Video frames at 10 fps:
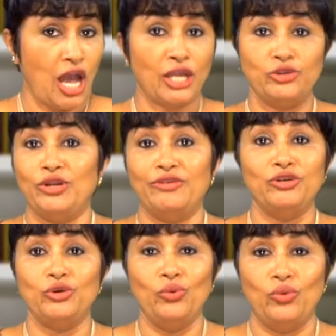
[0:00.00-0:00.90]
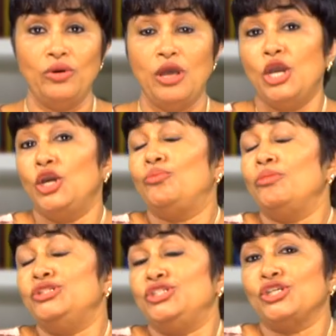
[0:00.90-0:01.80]
And you never know, it
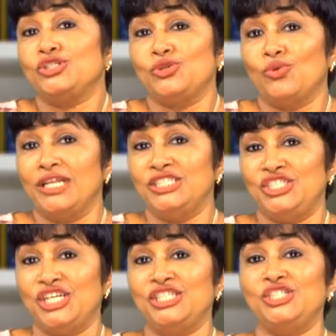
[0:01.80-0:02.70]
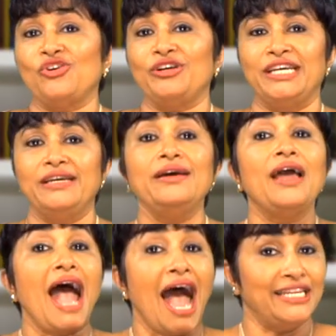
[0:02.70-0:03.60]
may just totally change your day
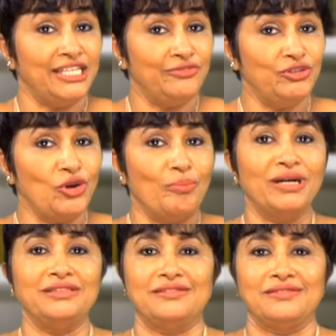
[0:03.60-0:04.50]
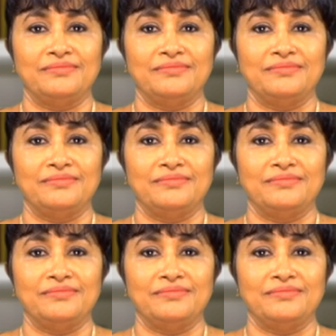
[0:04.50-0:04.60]
and even your month.